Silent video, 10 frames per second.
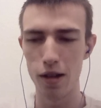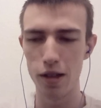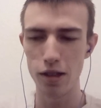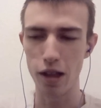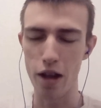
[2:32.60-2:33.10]

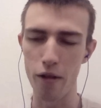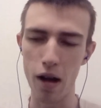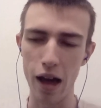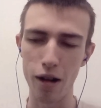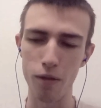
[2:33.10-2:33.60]
So that
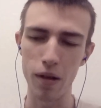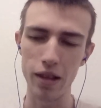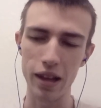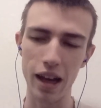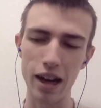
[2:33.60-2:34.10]
I
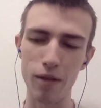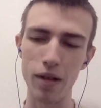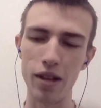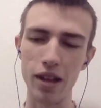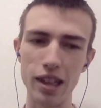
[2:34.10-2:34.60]
didn't
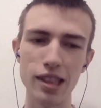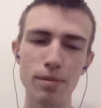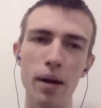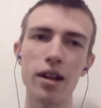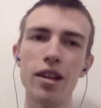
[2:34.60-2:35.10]
want to like
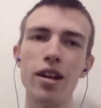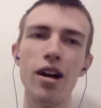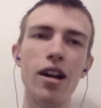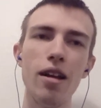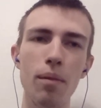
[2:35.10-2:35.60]
speculate
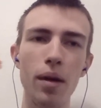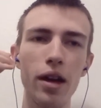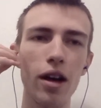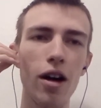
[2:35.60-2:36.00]
on it, like,